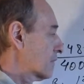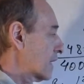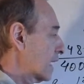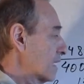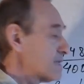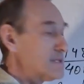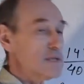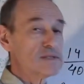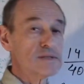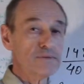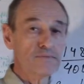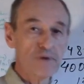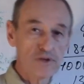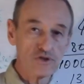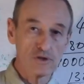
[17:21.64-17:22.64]
is it
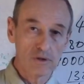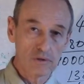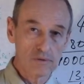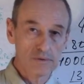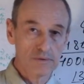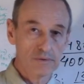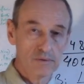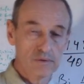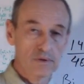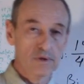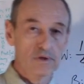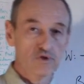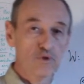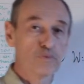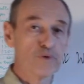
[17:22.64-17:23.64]
sufficient
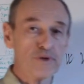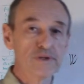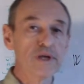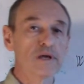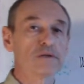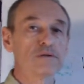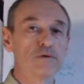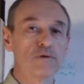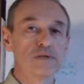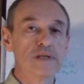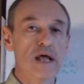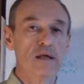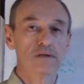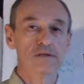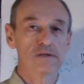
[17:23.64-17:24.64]
to predict the
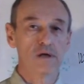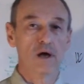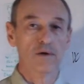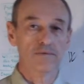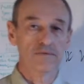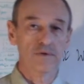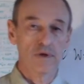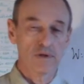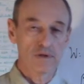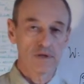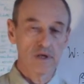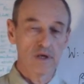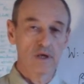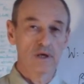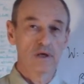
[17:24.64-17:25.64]
results of
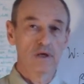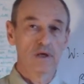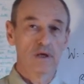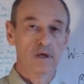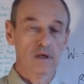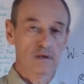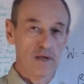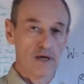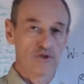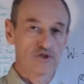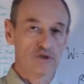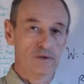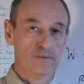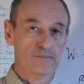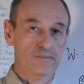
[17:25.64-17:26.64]
the
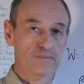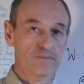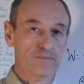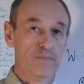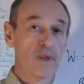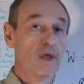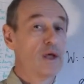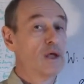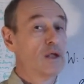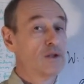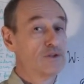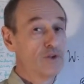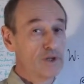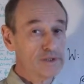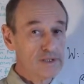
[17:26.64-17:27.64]
election?
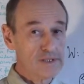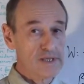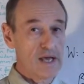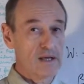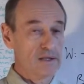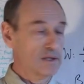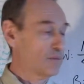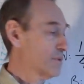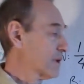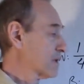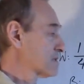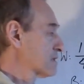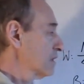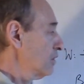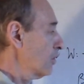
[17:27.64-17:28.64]
Not exactly,
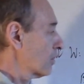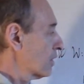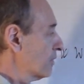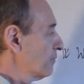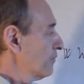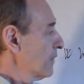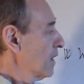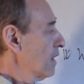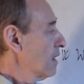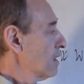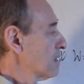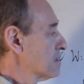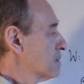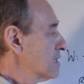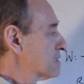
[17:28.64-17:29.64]
because look,
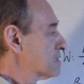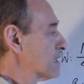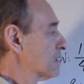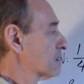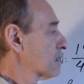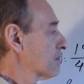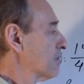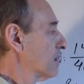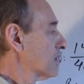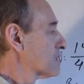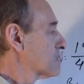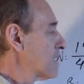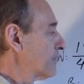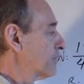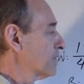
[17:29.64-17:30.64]
this interval
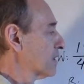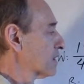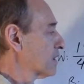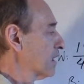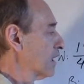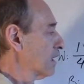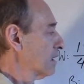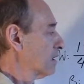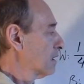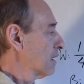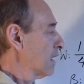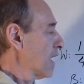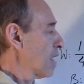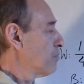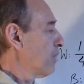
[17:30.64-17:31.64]
is definitely
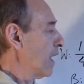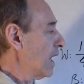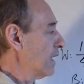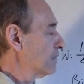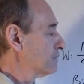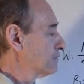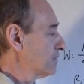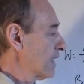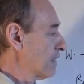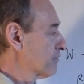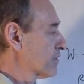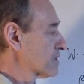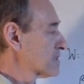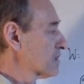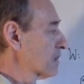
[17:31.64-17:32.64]
above
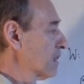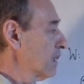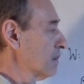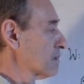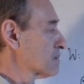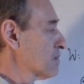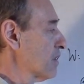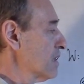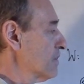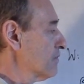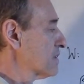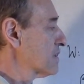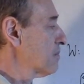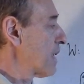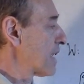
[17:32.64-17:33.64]
everything else. So
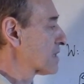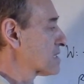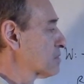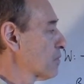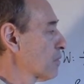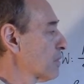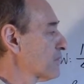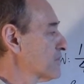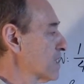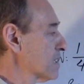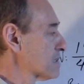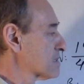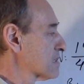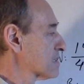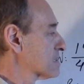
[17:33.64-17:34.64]
even the maximum of
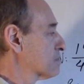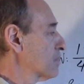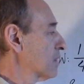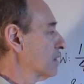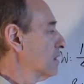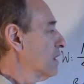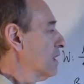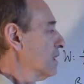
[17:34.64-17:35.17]
this is, is,